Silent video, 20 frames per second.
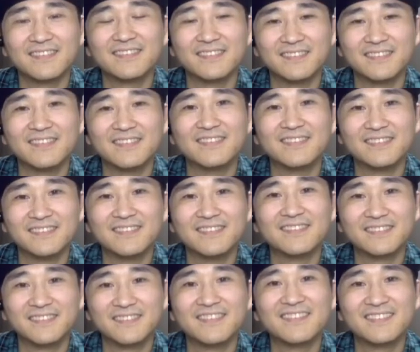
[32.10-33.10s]

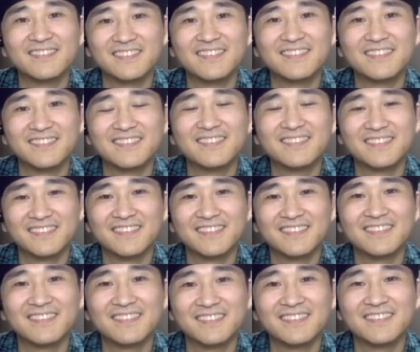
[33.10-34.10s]

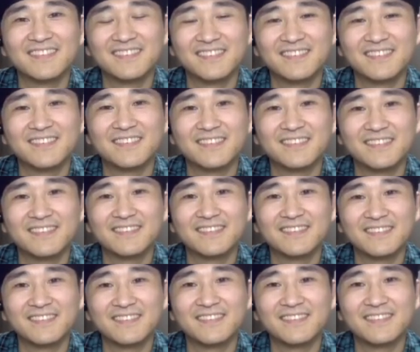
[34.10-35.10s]

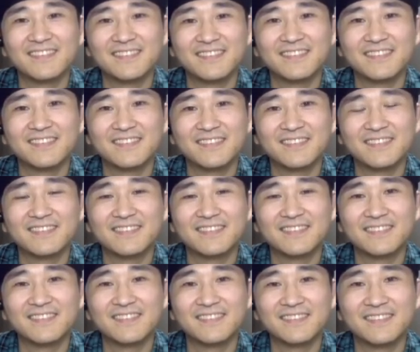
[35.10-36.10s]

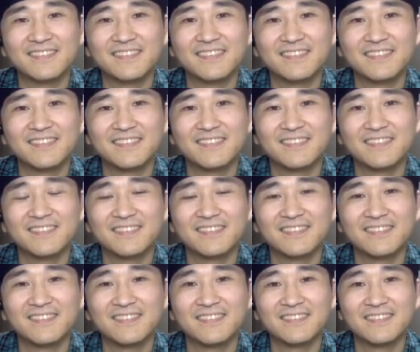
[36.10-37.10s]

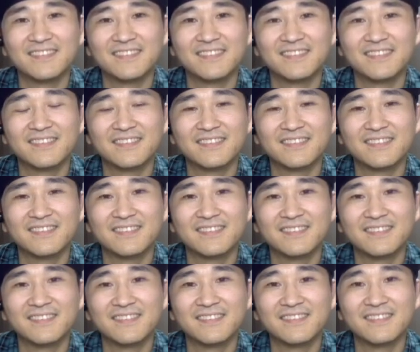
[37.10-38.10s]

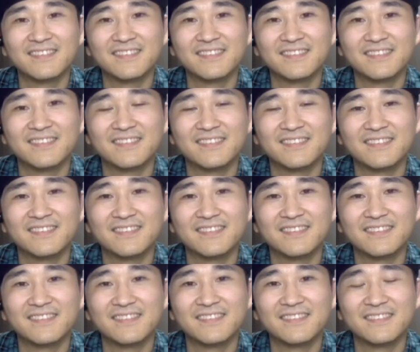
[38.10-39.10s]

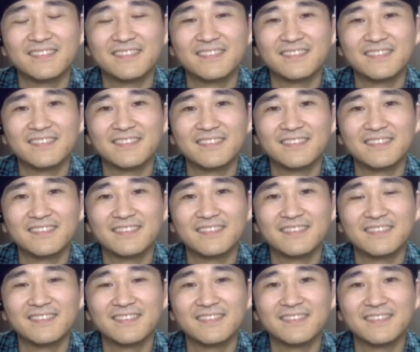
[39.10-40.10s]
(silent)